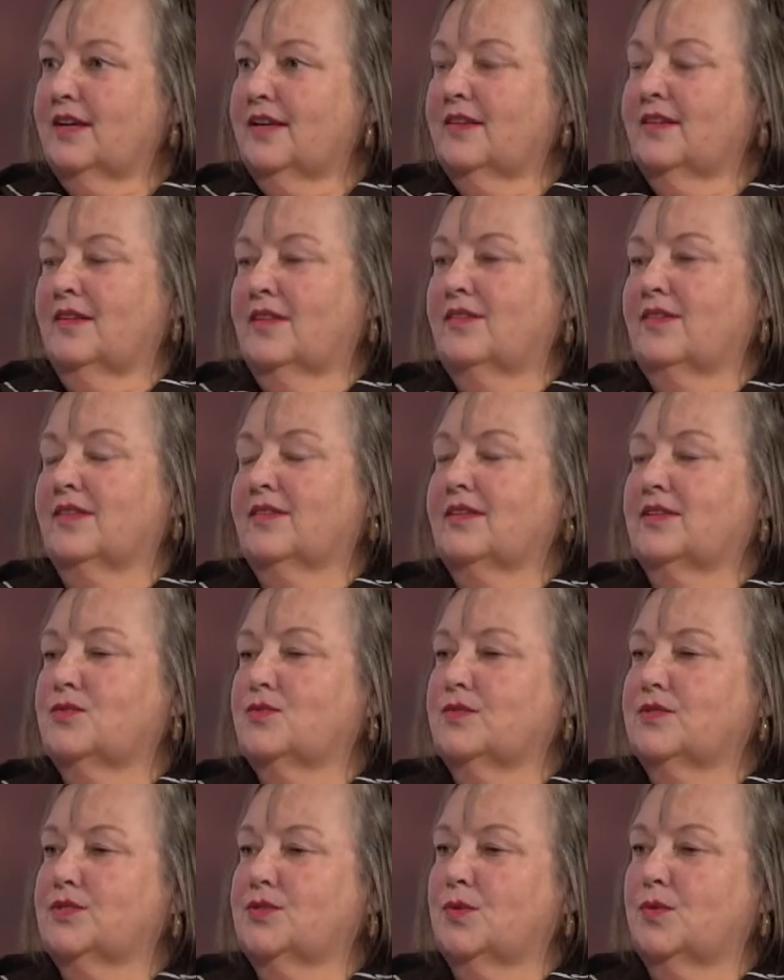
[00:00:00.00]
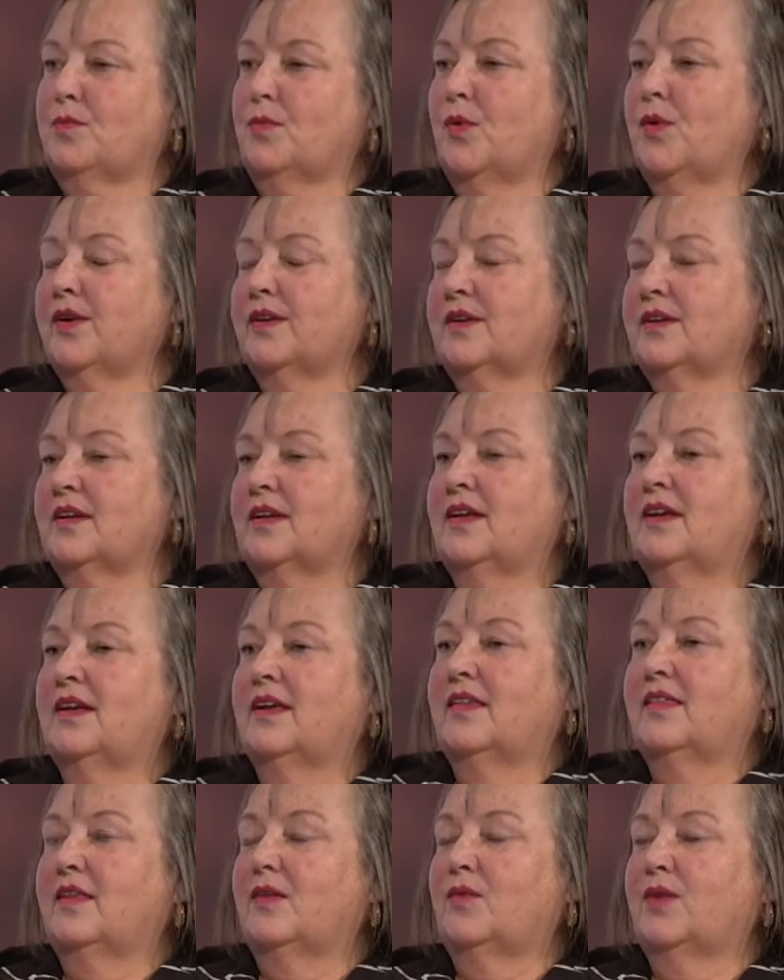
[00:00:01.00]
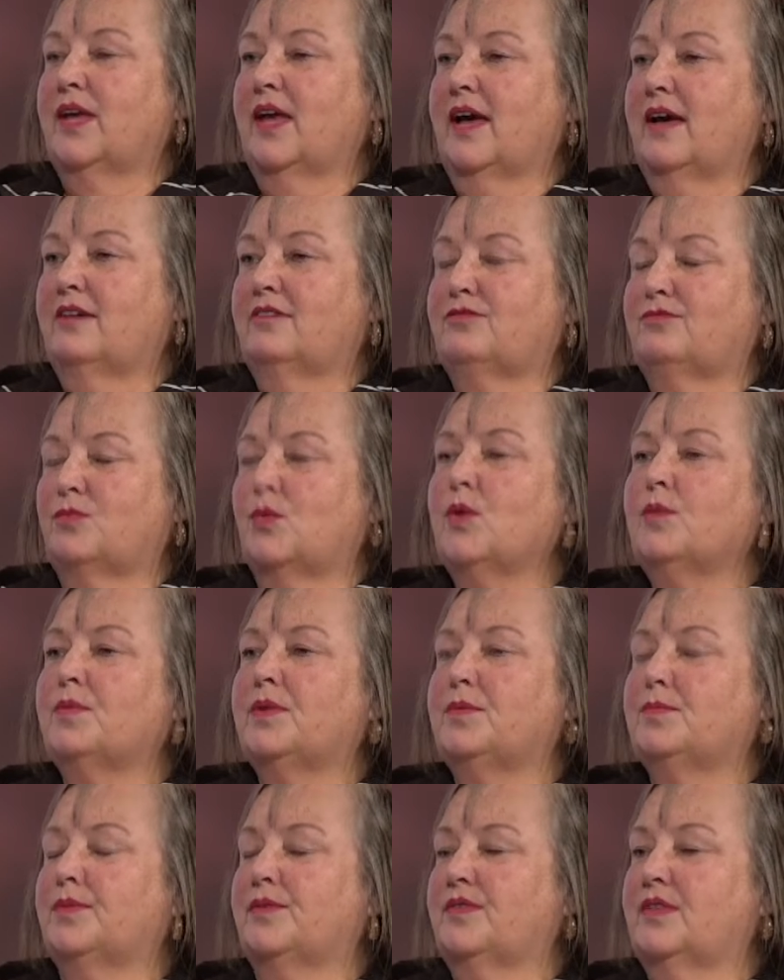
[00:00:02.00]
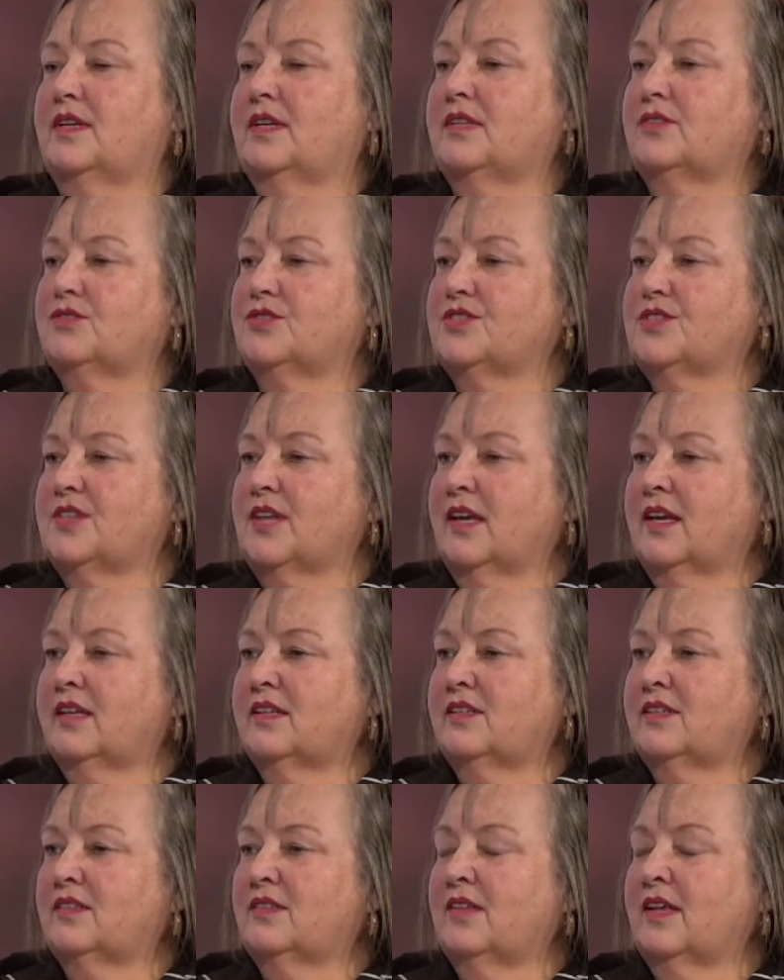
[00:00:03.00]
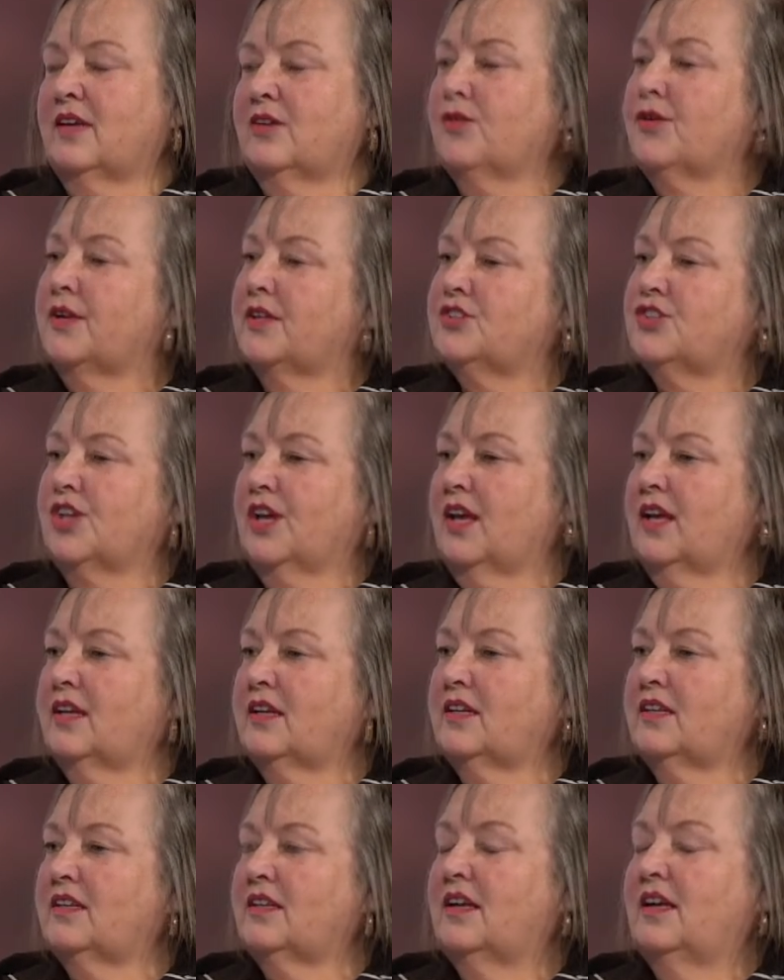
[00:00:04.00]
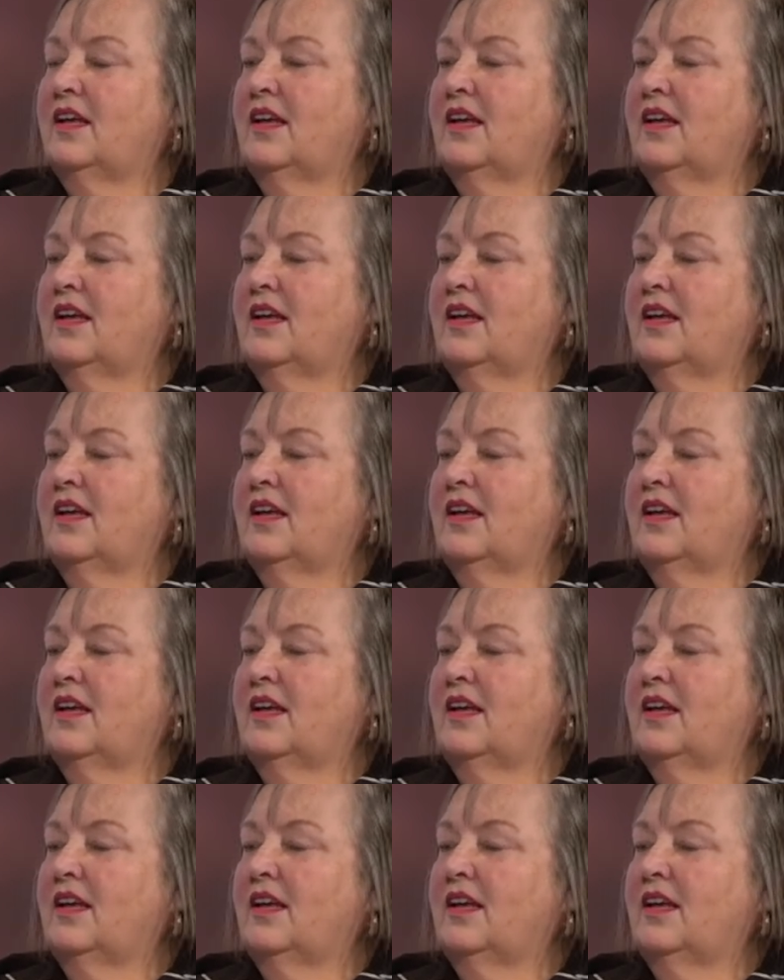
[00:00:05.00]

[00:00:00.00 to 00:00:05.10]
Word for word: And I think that's what's so important that we have more people that understand and that are educated